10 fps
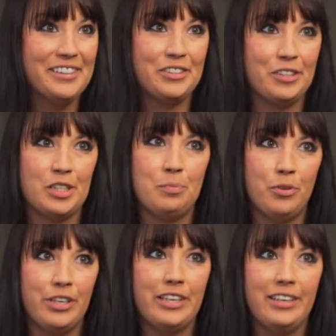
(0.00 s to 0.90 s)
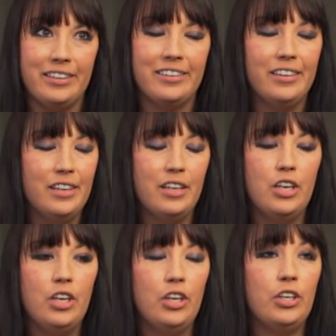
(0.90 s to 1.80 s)
So that's pretty
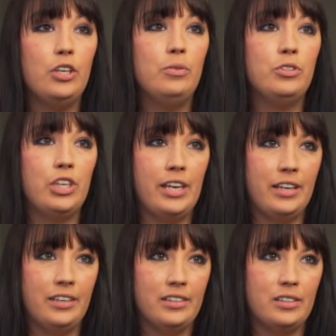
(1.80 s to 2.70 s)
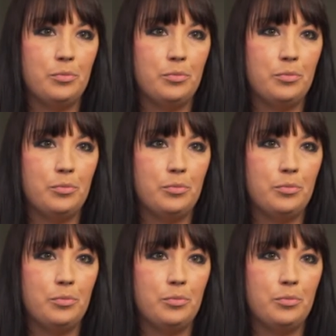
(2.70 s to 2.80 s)
huge gains,